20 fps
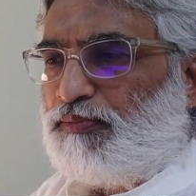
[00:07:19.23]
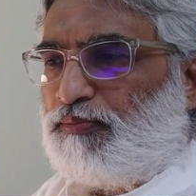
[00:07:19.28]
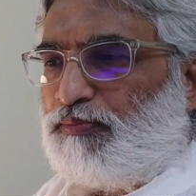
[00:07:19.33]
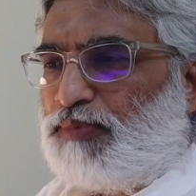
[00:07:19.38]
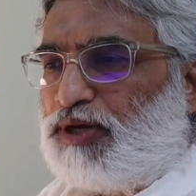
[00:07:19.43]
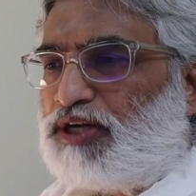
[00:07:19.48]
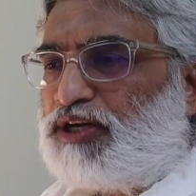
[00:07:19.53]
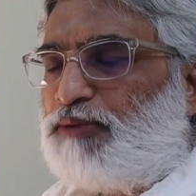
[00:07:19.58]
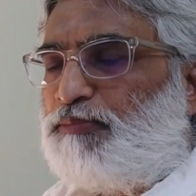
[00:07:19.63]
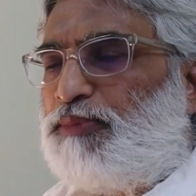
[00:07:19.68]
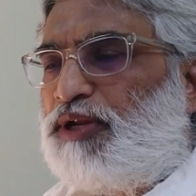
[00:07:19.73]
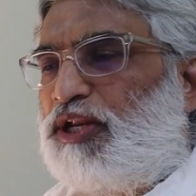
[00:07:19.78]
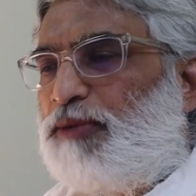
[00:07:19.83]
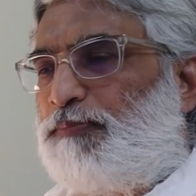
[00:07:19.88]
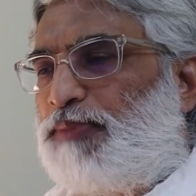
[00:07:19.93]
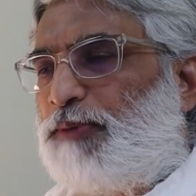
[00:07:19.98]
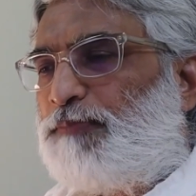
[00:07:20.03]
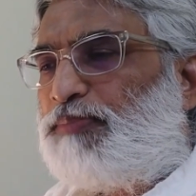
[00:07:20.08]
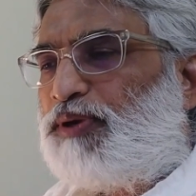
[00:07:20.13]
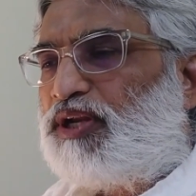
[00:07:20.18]
But many
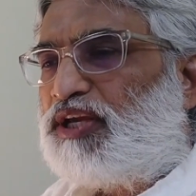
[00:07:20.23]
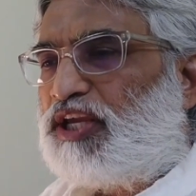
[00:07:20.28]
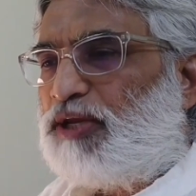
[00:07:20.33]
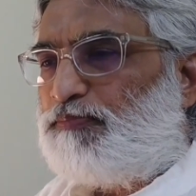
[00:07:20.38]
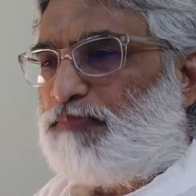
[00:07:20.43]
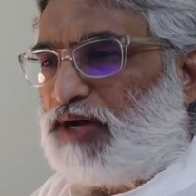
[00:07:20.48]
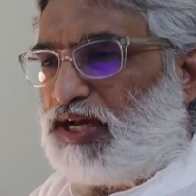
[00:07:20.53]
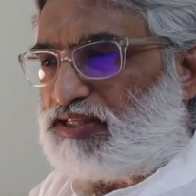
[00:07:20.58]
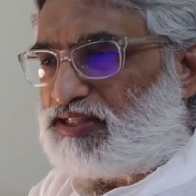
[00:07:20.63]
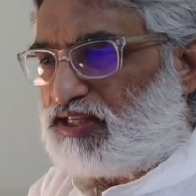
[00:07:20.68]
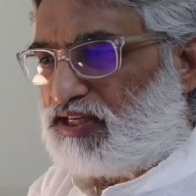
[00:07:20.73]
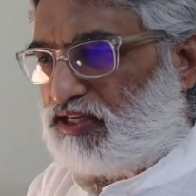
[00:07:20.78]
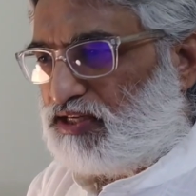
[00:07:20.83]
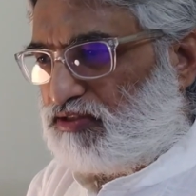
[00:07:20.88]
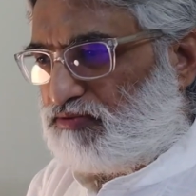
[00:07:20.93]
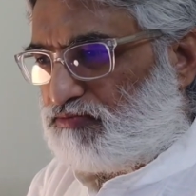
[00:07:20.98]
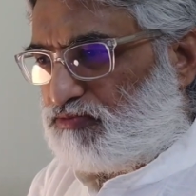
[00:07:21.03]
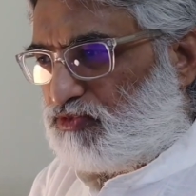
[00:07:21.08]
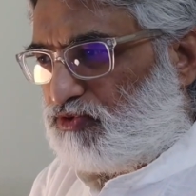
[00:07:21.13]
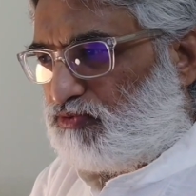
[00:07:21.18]
people keep
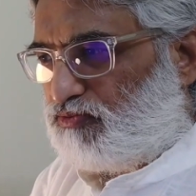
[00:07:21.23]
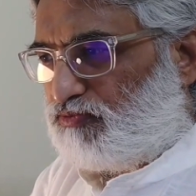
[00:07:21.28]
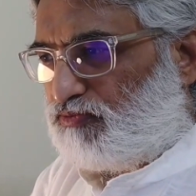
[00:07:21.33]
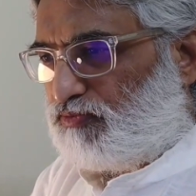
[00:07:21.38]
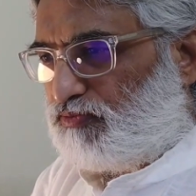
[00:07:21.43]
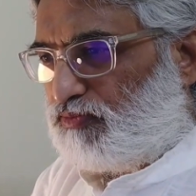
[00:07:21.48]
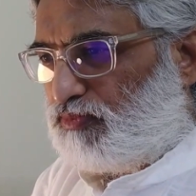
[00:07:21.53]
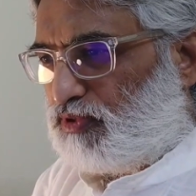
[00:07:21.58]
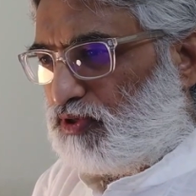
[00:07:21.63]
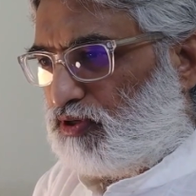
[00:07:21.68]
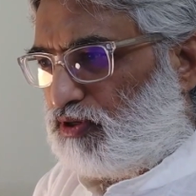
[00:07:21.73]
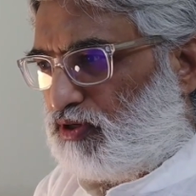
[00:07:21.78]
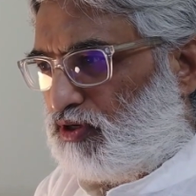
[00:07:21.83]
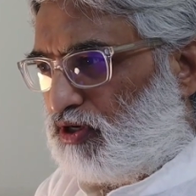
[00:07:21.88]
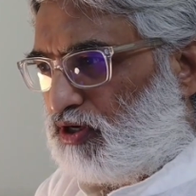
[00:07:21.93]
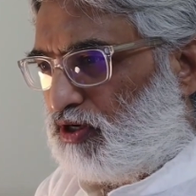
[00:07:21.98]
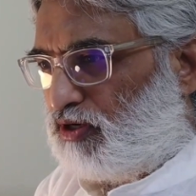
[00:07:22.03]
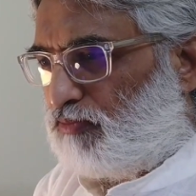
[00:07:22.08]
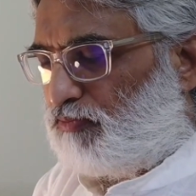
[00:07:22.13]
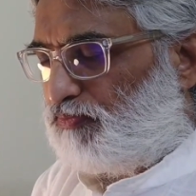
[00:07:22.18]
asking
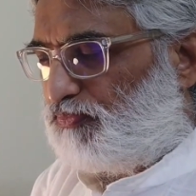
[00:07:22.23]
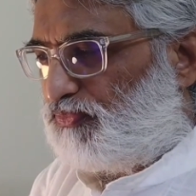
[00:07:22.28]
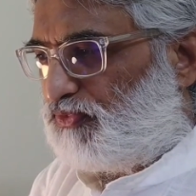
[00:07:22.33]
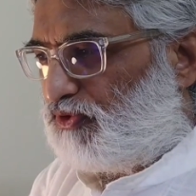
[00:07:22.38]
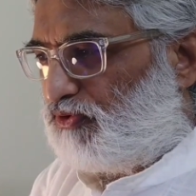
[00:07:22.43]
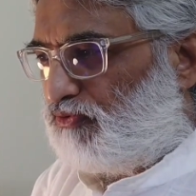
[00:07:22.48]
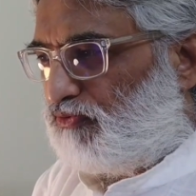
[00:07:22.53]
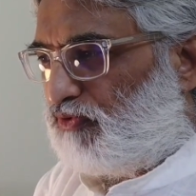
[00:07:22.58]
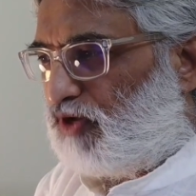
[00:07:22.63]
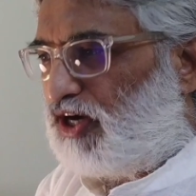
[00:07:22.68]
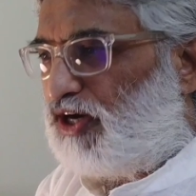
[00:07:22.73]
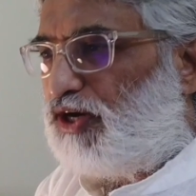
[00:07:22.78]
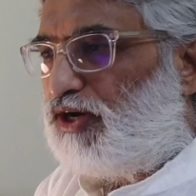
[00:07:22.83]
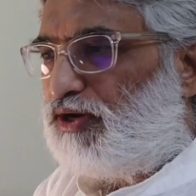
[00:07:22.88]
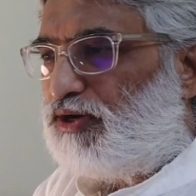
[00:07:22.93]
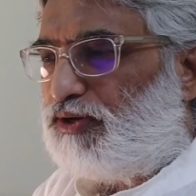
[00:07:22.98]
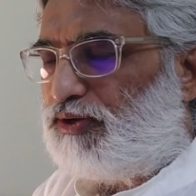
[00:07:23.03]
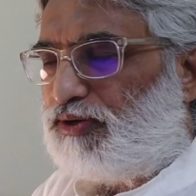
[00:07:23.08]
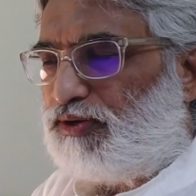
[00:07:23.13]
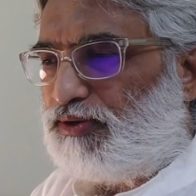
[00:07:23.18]

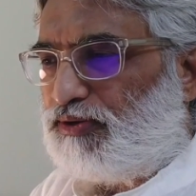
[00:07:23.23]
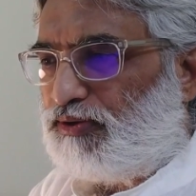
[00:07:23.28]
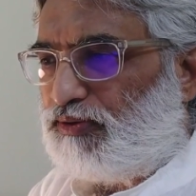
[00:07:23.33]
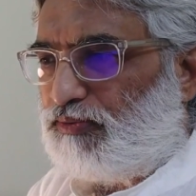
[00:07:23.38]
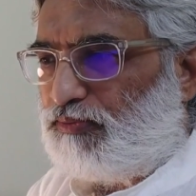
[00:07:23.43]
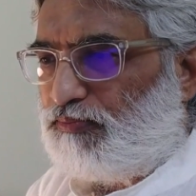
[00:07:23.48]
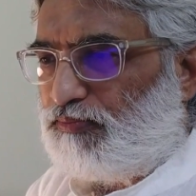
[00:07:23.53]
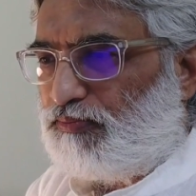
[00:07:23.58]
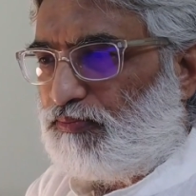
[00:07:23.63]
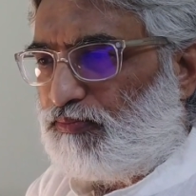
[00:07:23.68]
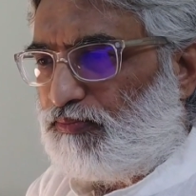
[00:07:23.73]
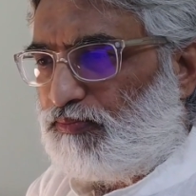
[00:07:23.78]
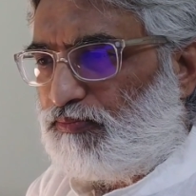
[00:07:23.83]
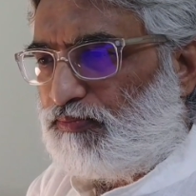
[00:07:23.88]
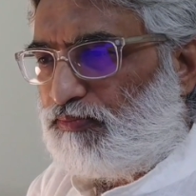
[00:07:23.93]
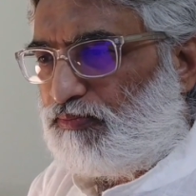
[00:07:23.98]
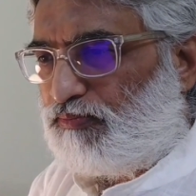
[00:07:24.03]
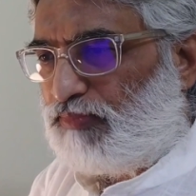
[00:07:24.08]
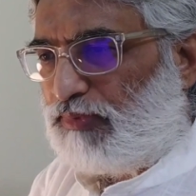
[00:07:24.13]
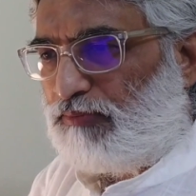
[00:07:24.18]
why
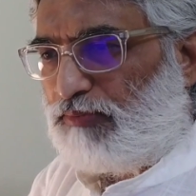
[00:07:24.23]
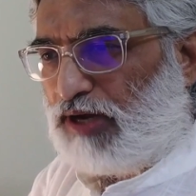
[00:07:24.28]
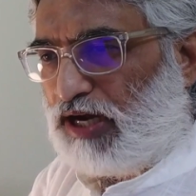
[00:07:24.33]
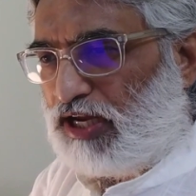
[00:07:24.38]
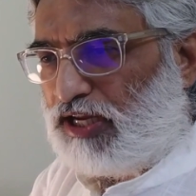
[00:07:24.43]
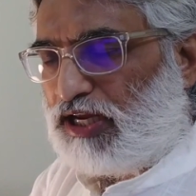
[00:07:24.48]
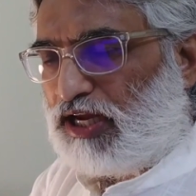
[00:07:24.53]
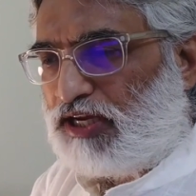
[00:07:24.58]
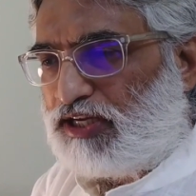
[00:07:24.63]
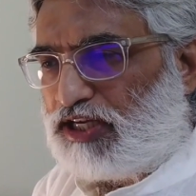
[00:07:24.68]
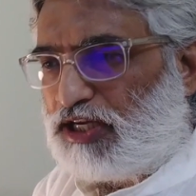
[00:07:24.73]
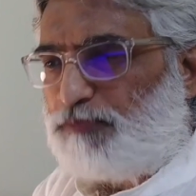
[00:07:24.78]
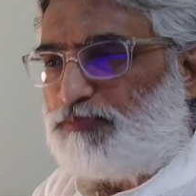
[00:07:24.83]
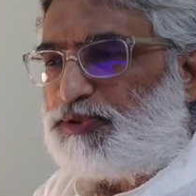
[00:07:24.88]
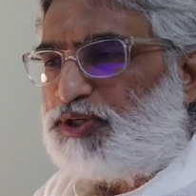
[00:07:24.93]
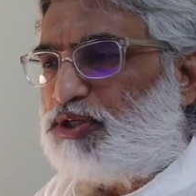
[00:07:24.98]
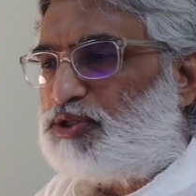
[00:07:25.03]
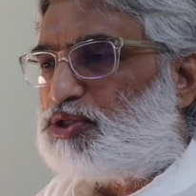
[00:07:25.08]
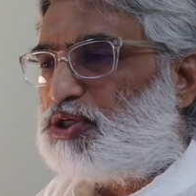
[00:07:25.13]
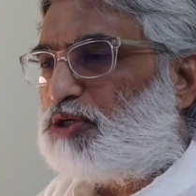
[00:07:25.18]
I
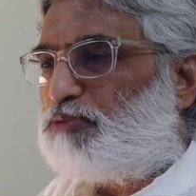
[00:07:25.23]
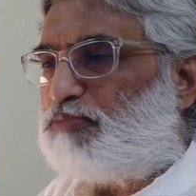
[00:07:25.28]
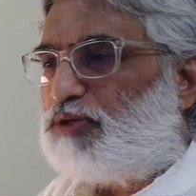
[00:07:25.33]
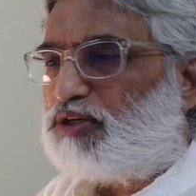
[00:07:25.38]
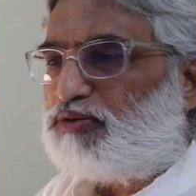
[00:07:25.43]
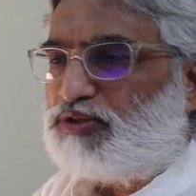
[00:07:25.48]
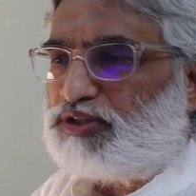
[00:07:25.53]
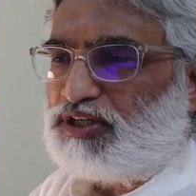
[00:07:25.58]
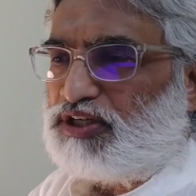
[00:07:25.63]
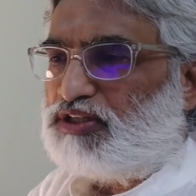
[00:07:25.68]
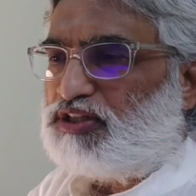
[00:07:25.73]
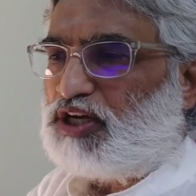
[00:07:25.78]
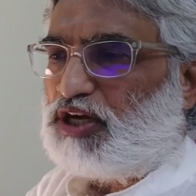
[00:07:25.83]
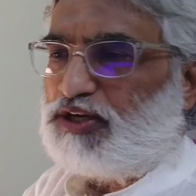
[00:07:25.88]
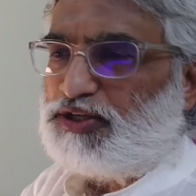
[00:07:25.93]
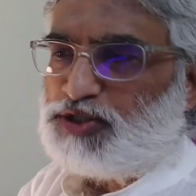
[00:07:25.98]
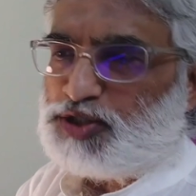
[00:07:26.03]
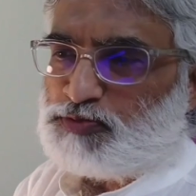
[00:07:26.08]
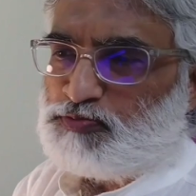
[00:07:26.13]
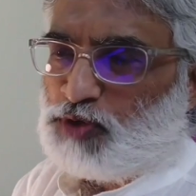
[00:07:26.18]
keep teaching Bhagavad Gita
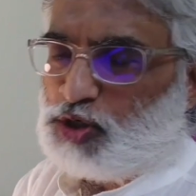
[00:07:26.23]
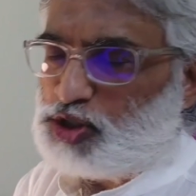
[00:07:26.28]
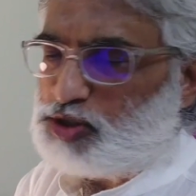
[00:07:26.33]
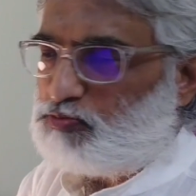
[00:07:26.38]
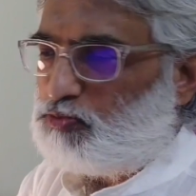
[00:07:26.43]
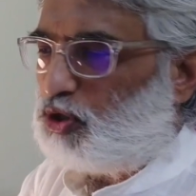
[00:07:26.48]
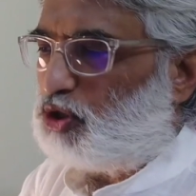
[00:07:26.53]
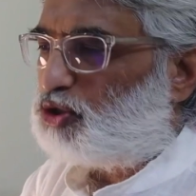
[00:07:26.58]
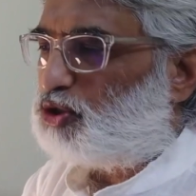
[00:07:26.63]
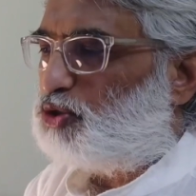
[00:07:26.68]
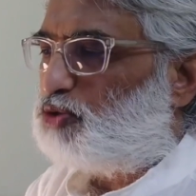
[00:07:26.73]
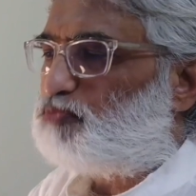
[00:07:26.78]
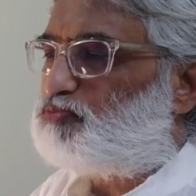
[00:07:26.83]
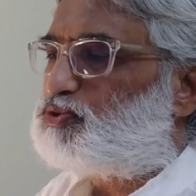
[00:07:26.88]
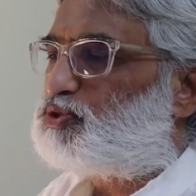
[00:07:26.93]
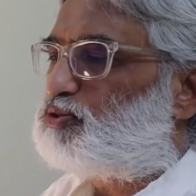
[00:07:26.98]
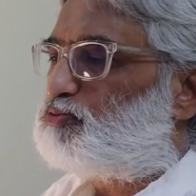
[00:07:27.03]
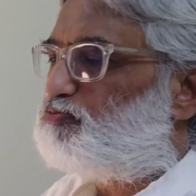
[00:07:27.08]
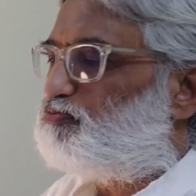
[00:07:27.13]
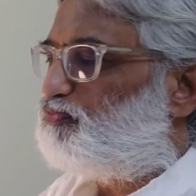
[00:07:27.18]
in small
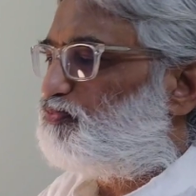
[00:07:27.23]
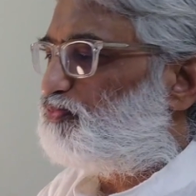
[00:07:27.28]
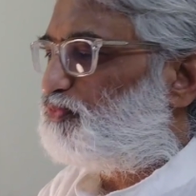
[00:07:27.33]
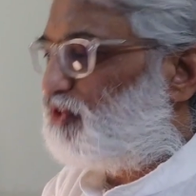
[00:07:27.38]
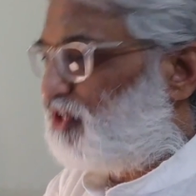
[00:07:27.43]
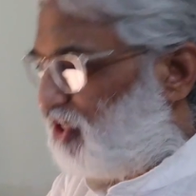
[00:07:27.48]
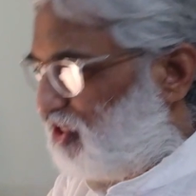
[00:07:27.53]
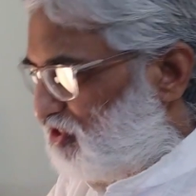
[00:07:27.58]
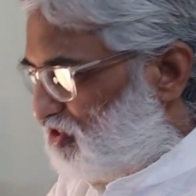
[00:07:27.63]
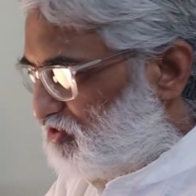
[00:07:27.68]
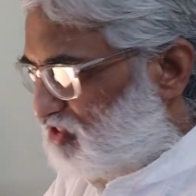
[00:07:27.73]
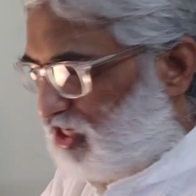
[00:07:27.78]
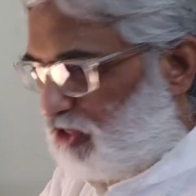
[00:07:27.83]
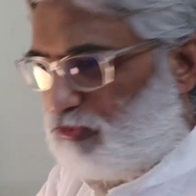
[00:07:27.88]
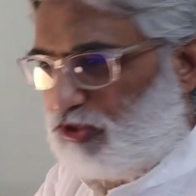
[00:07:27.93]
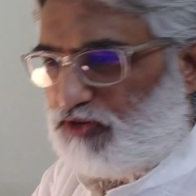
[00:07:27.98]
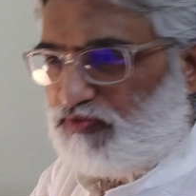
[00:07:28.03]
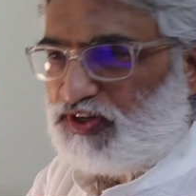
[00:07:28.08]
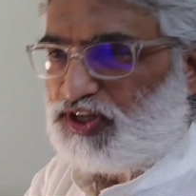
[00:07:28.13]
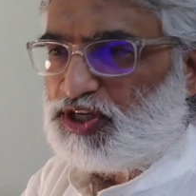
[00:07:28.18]
groups, and the
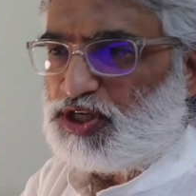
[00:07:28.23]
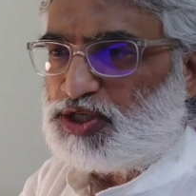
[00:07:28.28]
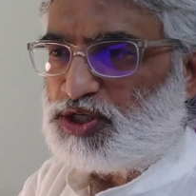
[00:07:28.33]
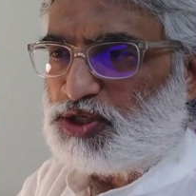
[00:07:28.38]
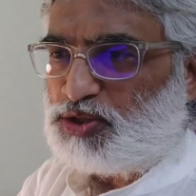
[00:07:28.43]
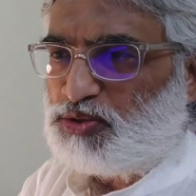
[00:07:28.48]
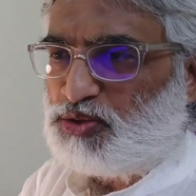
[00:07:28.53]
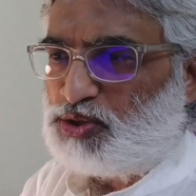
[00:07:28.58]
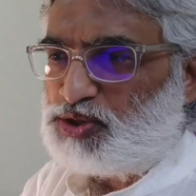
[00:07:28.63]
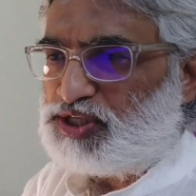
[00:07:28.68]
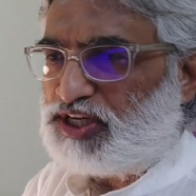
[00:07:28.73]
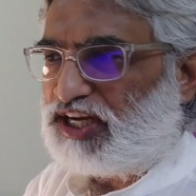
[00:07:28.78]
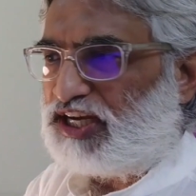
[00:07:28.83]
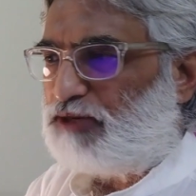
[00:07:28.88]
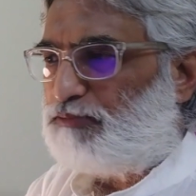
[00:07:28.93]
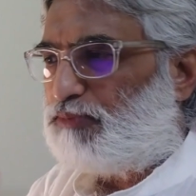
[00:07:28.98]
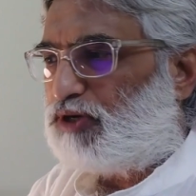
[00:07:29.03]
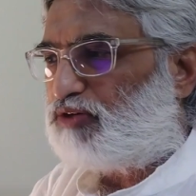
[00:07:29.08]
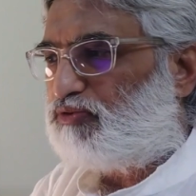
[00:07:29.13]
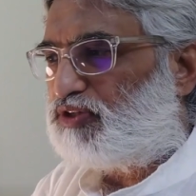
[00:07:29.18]
same invitation goes
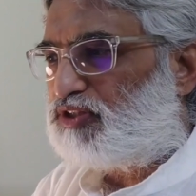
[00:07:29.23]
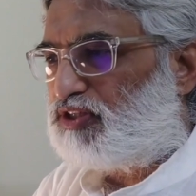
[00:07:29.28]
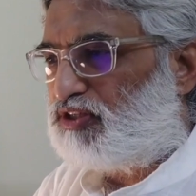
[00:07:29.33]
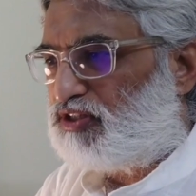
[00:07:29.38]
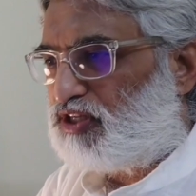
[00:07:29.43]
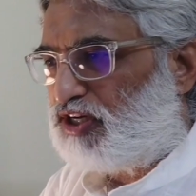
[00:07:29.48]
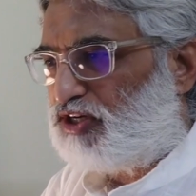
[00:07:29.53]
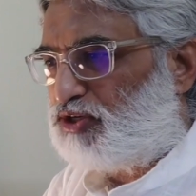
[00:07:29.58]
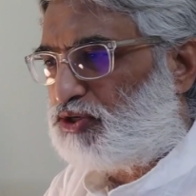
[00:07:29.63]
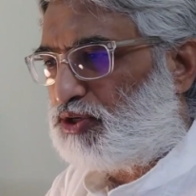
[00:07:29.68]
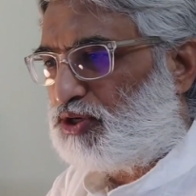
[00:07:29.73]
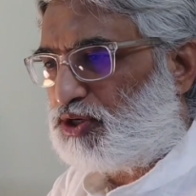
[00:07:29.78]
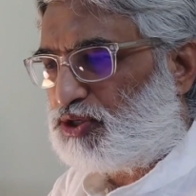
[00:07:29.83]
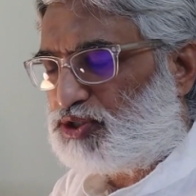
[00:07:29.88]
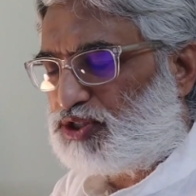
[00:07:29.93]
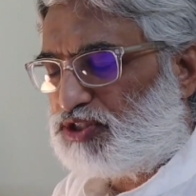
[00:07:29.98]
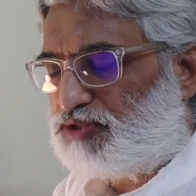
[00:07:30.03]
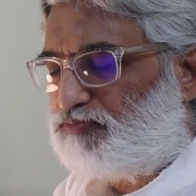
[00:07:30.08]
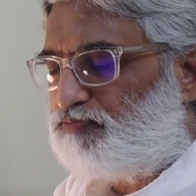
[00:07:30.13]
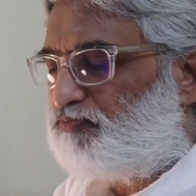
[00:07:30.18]
again, Bhagavad Gita
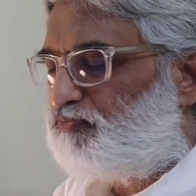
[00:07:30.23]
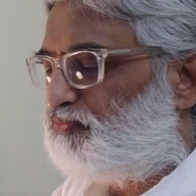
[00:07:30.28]
introduction.